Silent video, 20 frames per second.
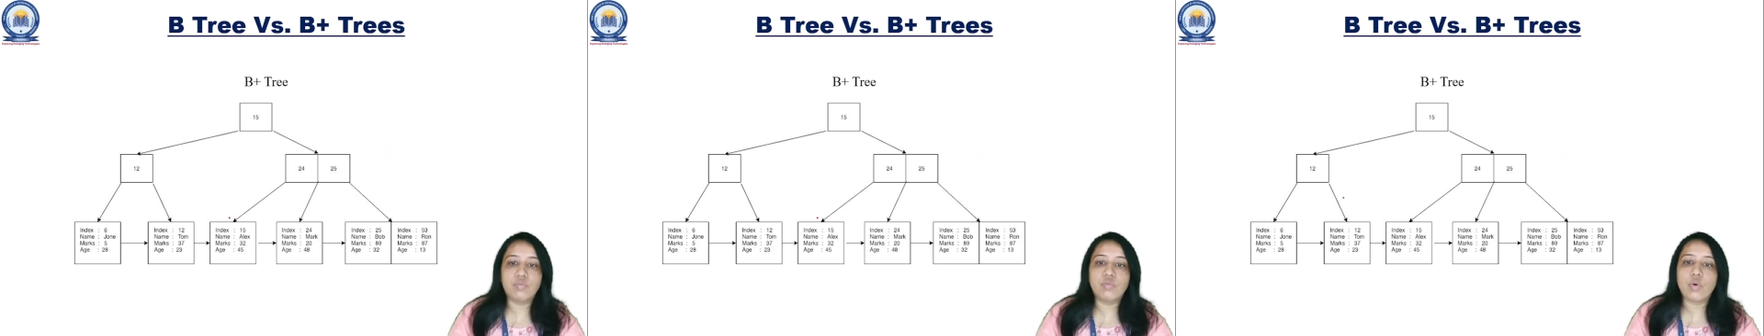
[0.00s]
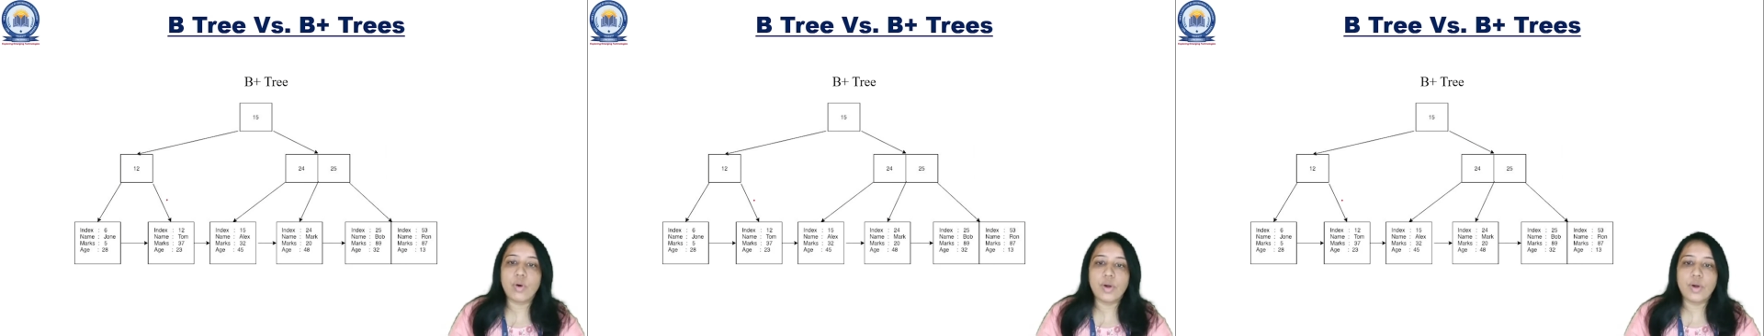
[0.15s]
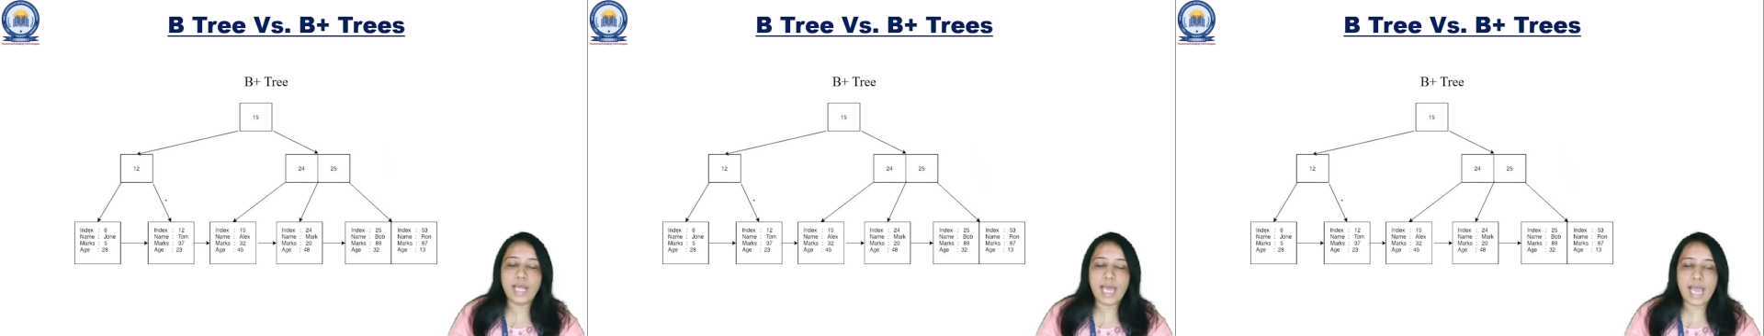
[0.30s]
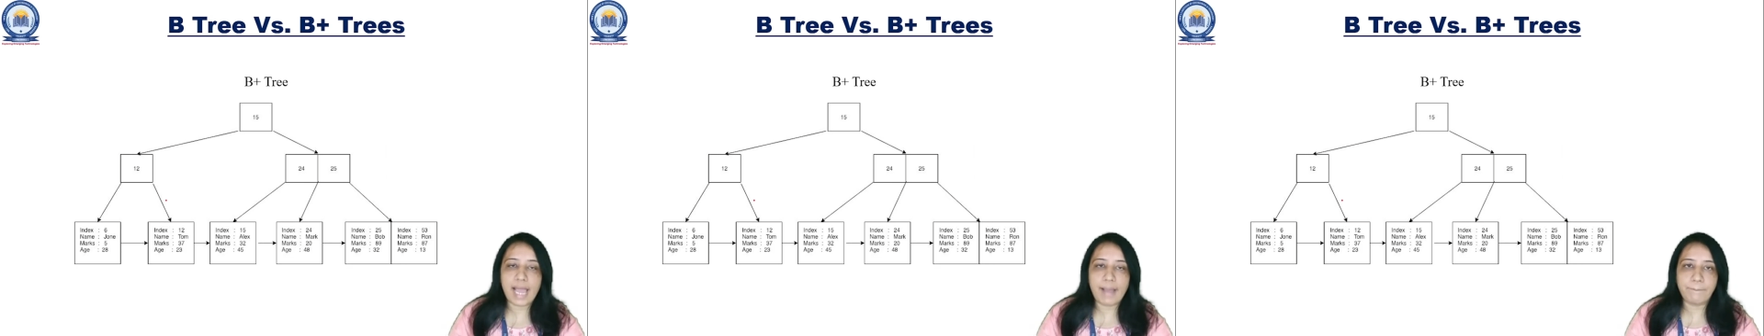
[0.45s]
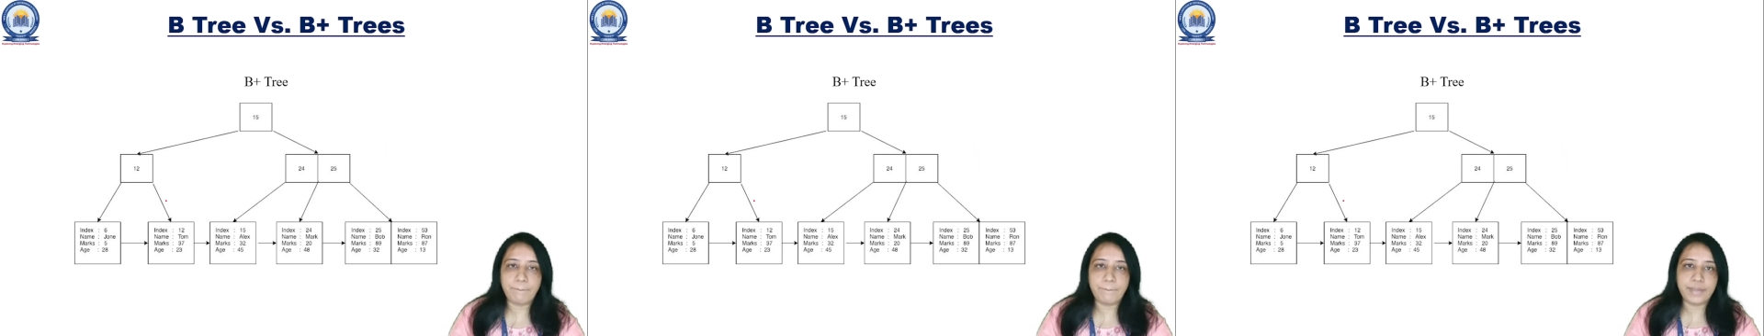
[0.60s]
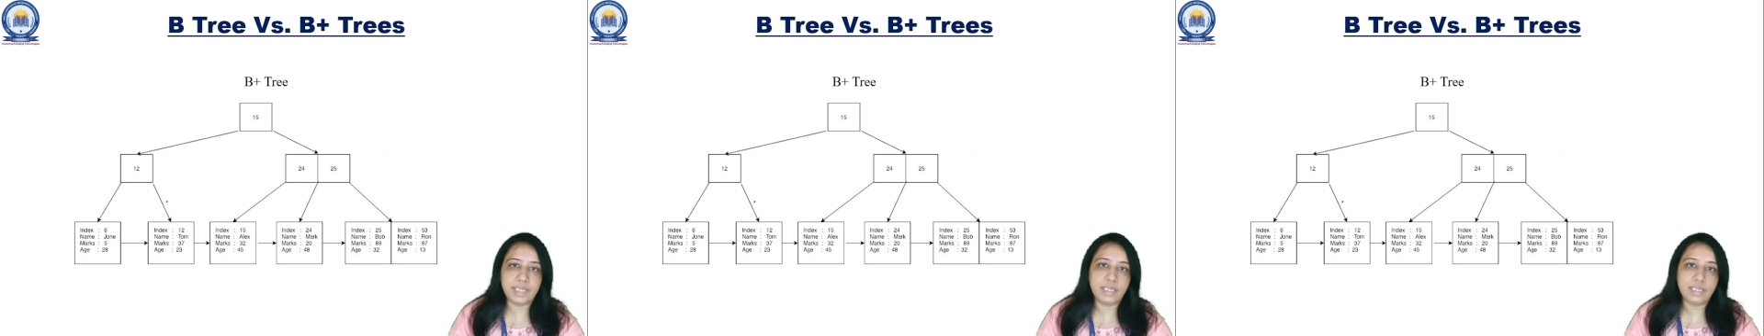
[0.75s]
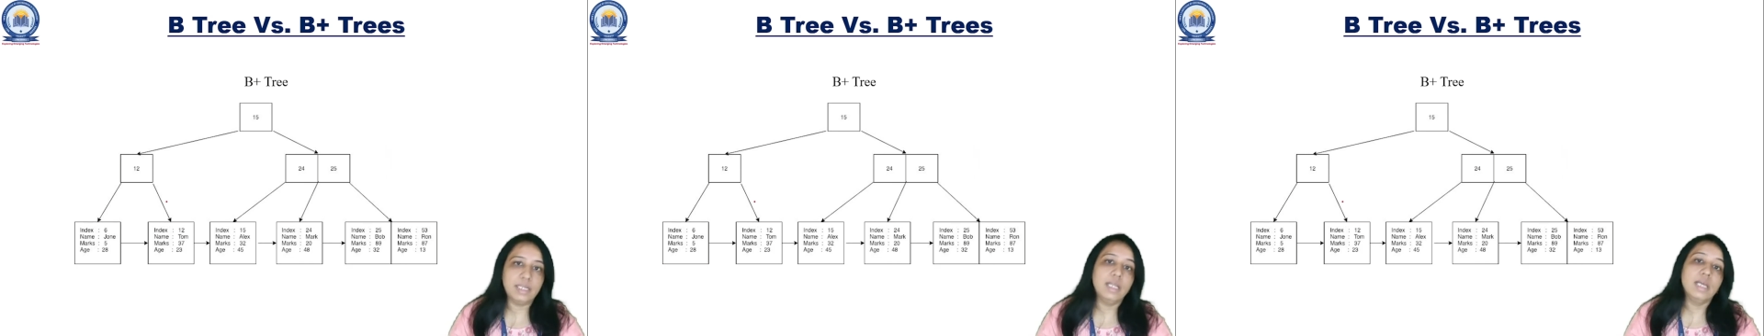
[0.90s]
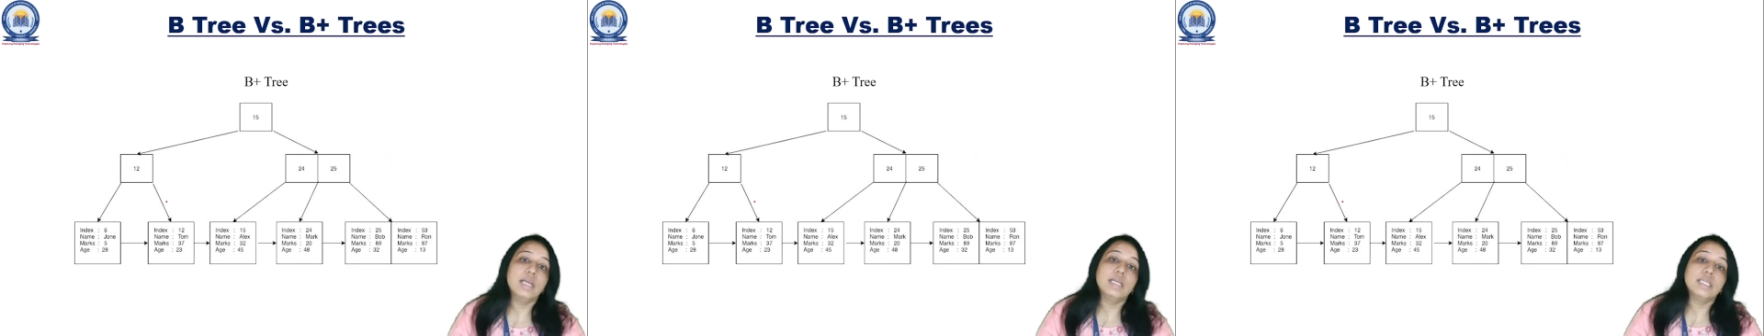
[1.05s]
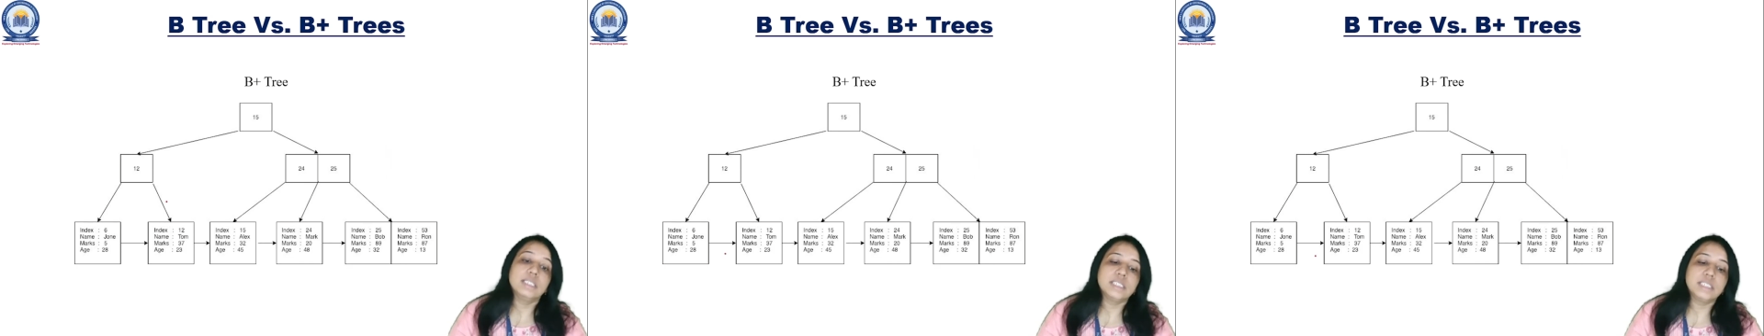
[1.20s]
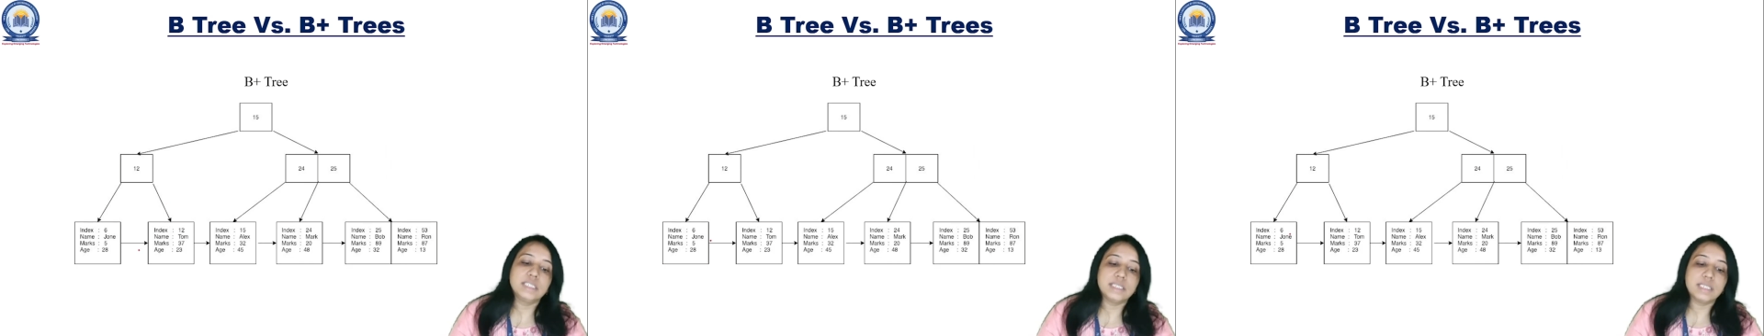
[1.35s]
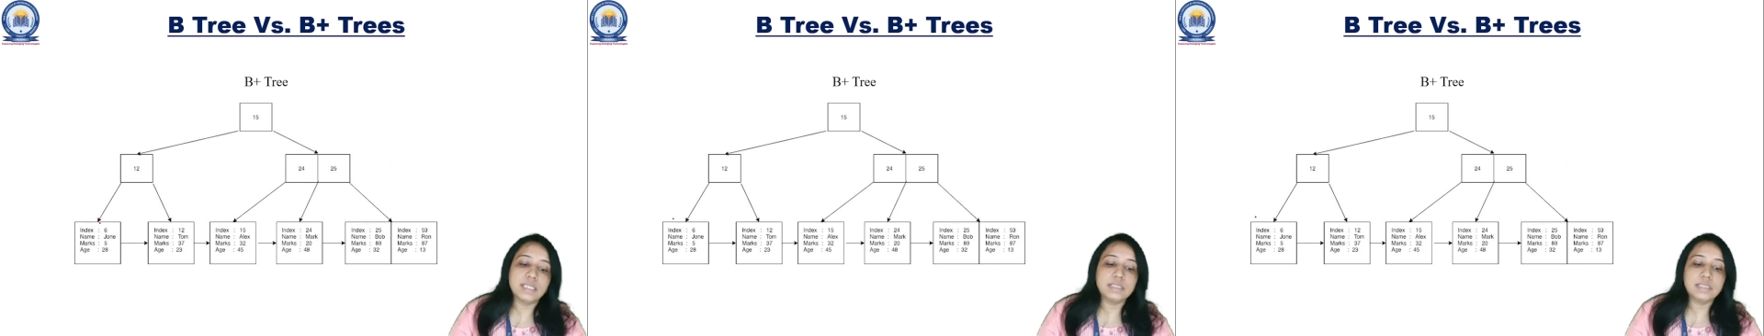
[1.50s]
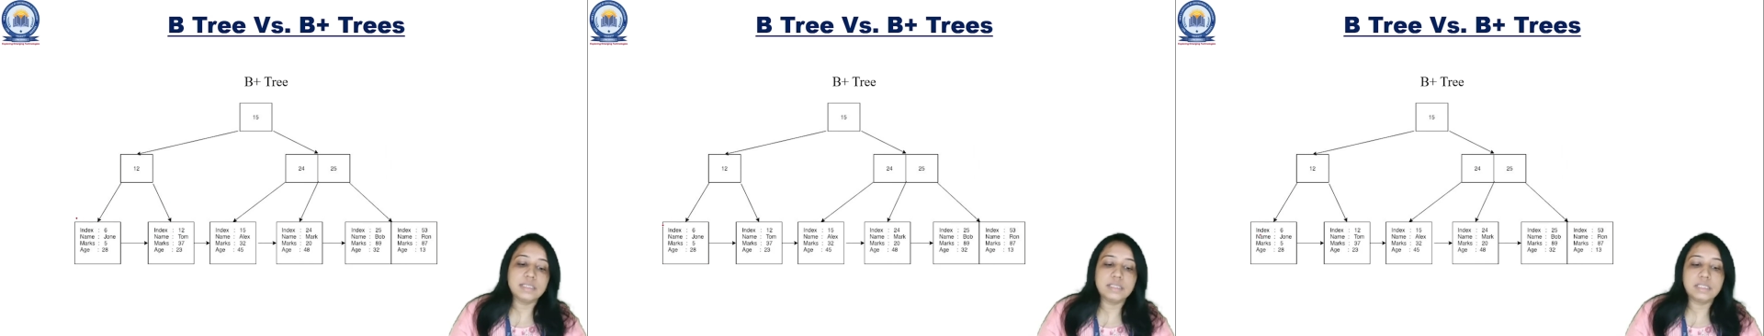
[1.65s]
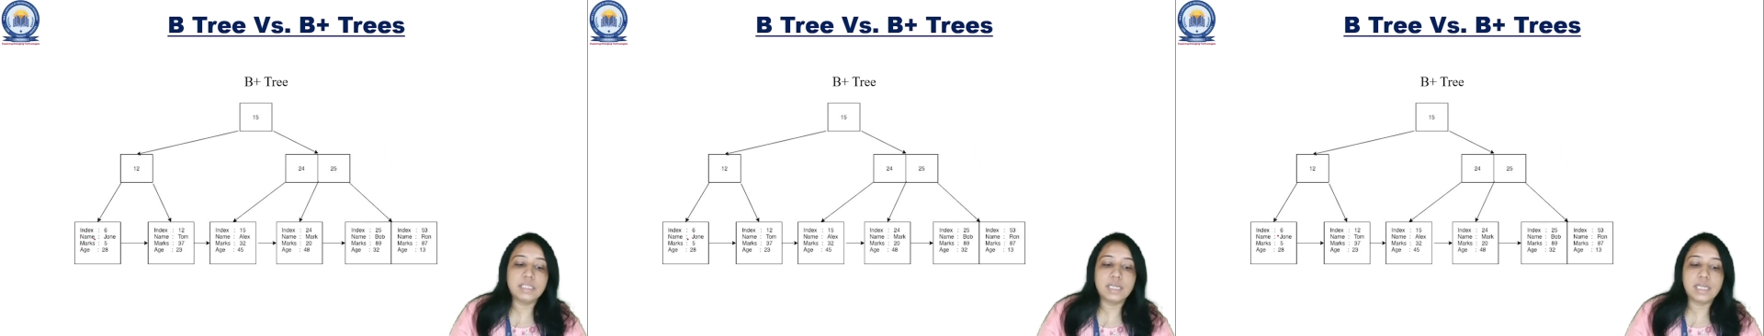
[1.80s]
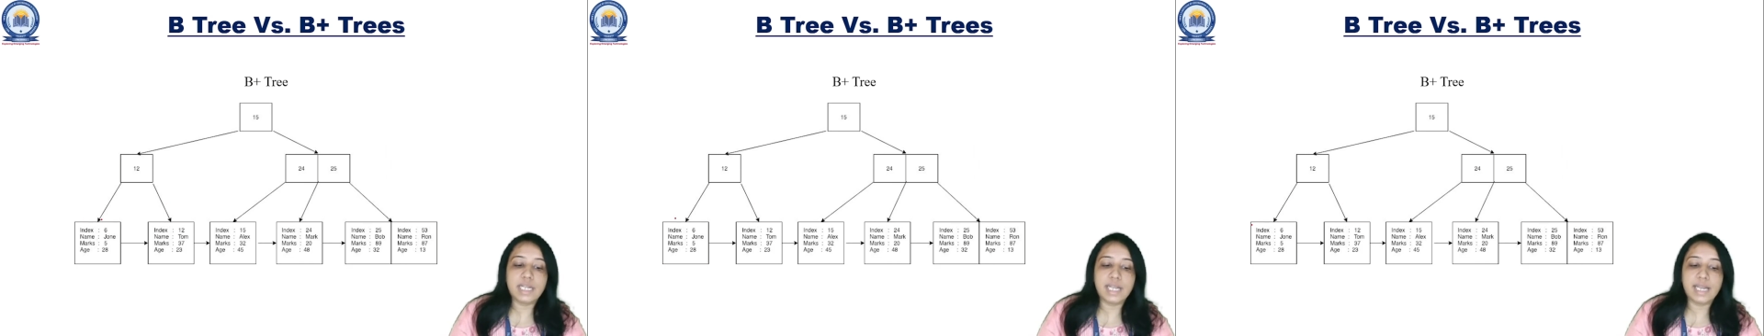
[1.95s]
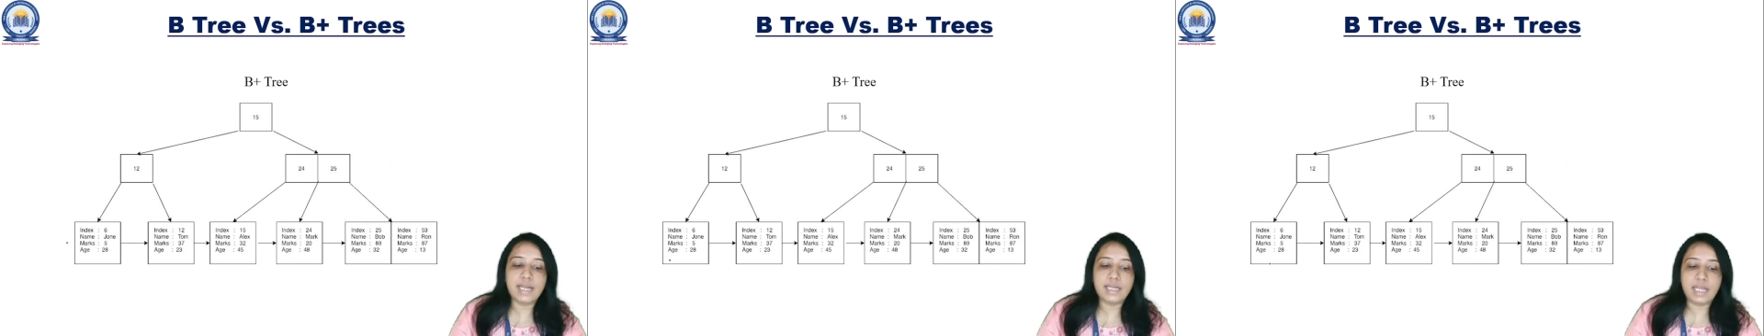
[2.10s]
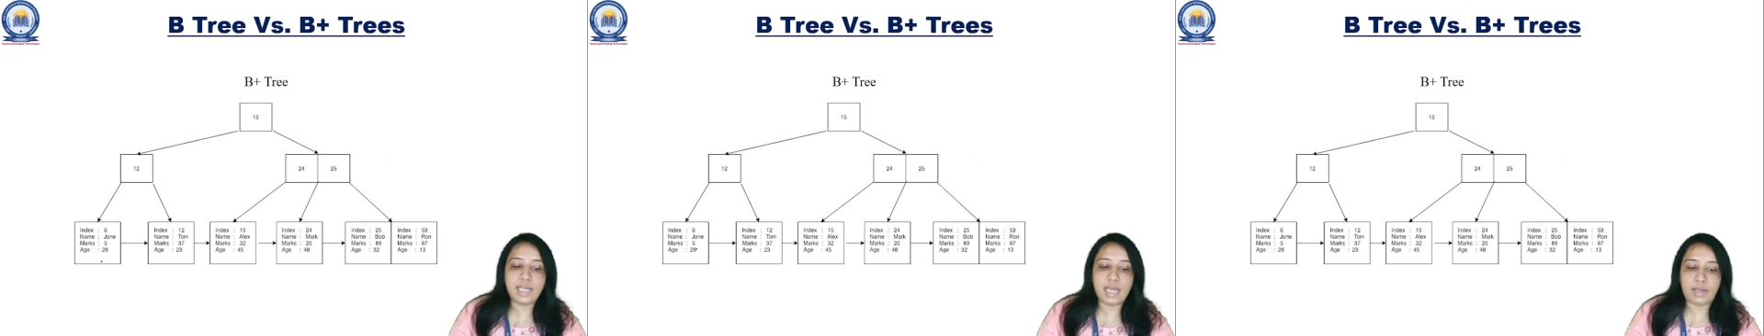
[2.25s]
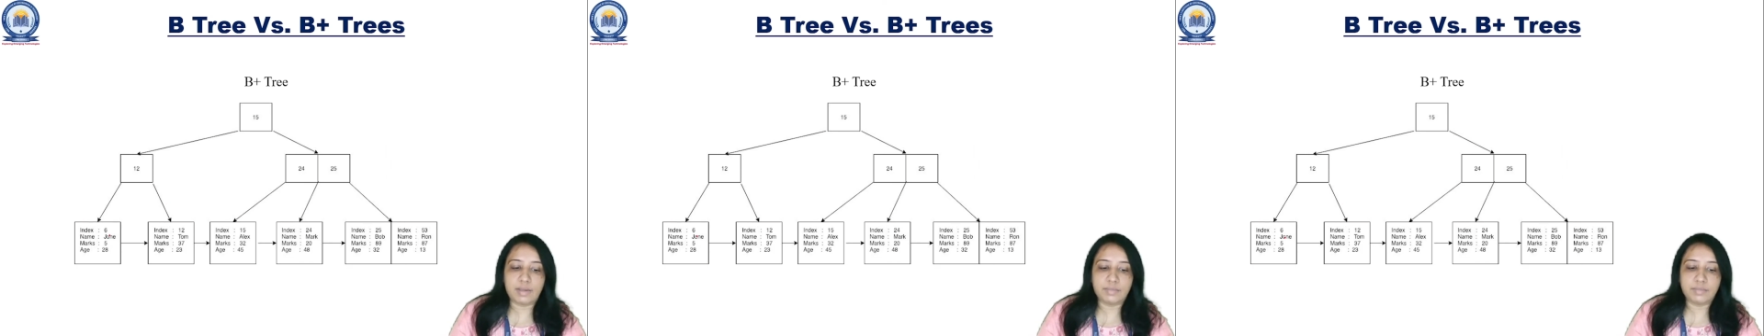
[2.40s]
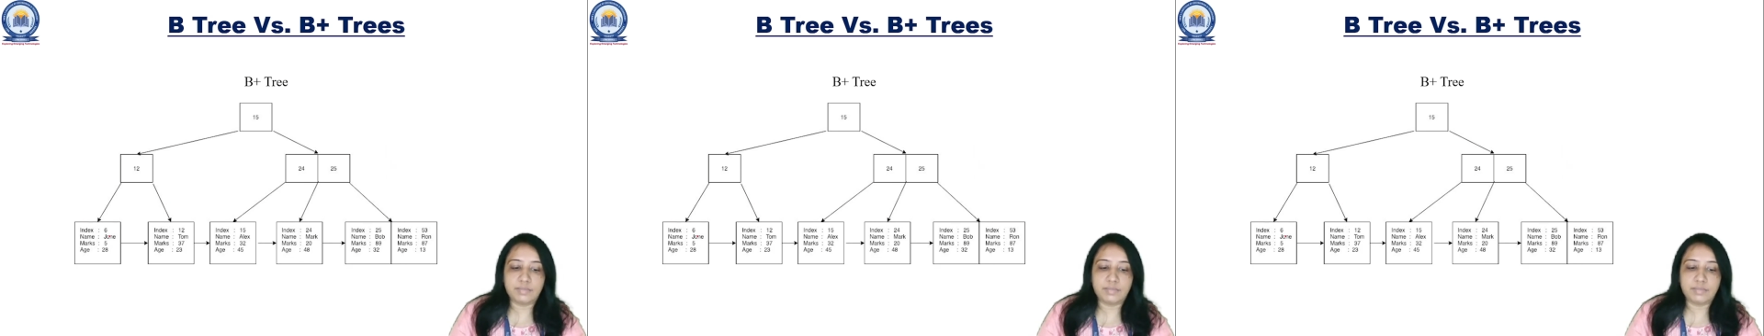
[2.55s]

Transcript: what happened? Just the data.